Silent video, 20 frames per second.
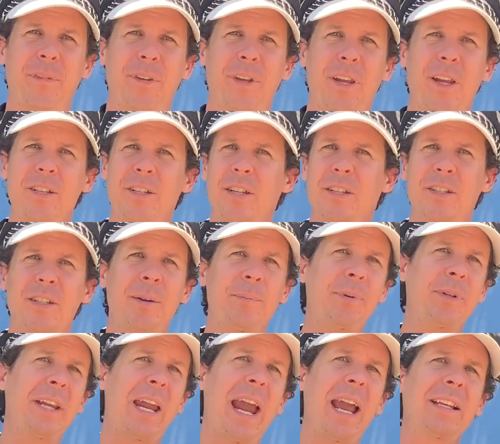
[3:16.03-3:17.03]
It's just
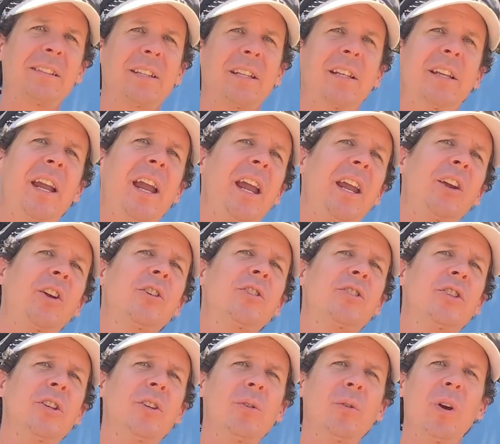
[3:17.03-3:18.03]
simply asking, "Hey, could
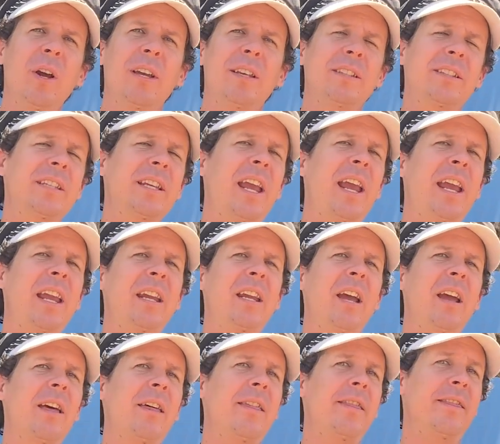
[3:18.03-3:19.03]
you say
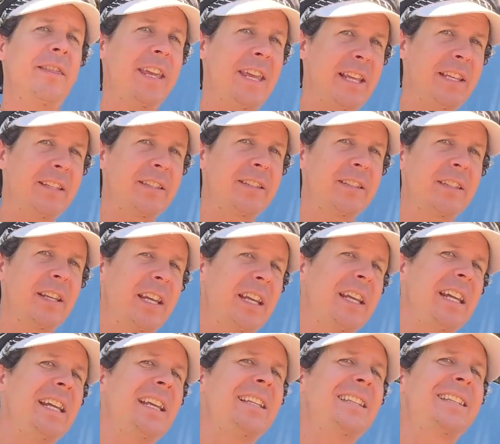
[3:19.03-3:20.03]
this
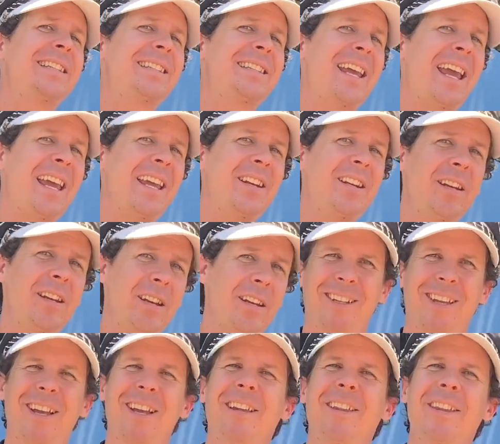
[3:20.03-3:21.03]
instead?"
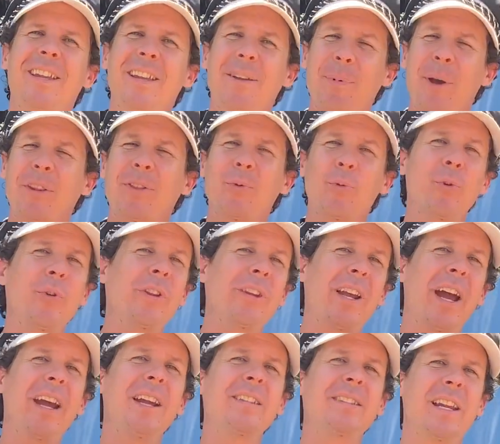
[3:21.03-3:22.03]
Think about the rule that
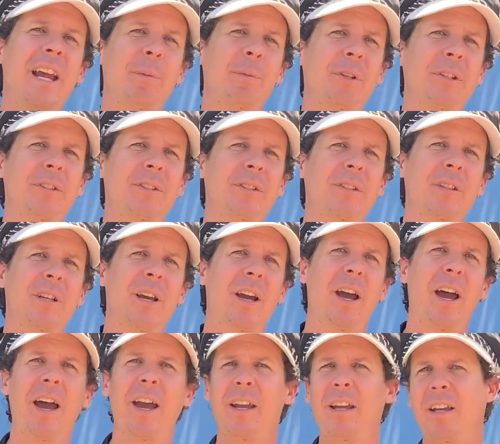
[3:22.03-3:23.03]
I established.
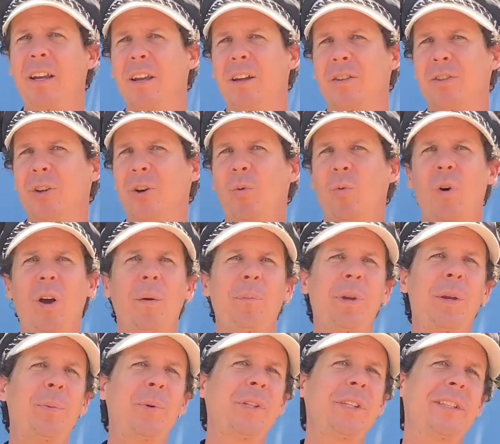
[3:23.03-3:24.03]
I don't want
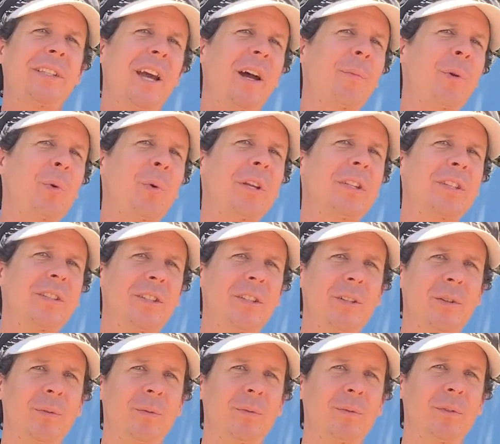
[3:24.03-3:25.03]
people to tell me what to
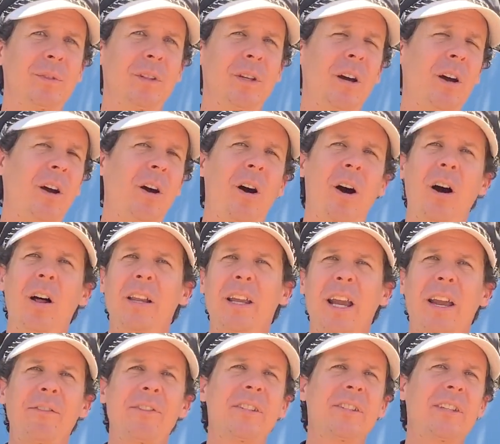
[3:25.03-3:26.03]
do. All I
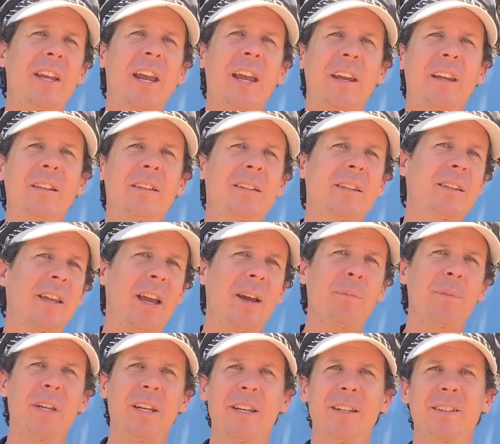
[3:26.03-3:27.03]
have to say to
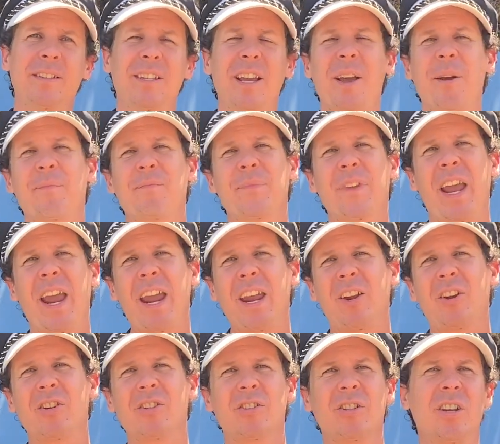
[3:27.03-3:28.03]
them is, "Hey,
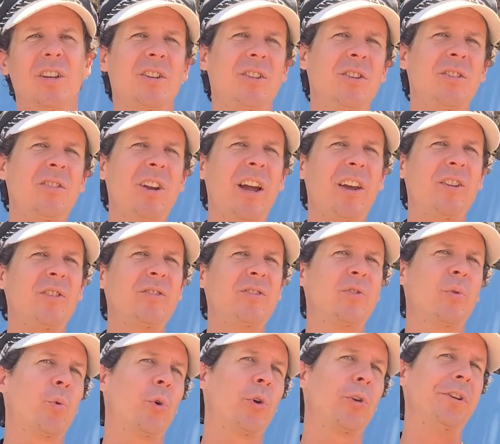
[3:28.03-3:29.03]
could you not use the
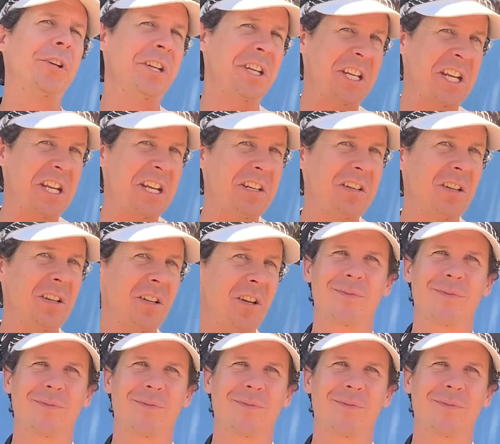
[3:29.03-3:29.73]
word need?